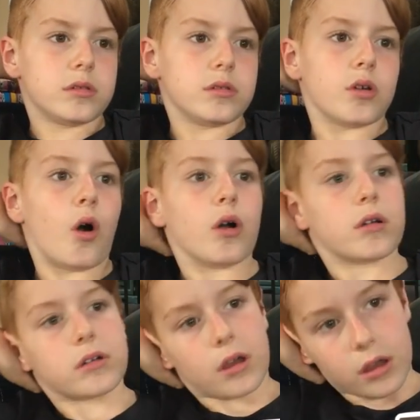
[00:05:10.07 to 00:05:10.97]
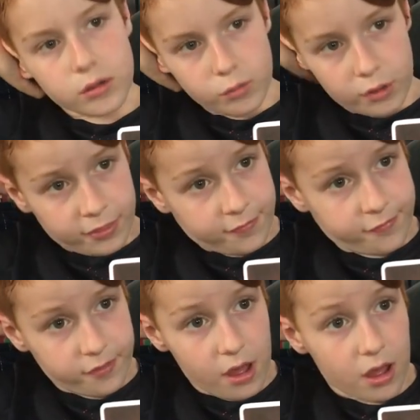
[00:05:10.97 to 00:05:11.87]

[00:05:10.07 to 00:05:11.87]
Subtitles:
talk with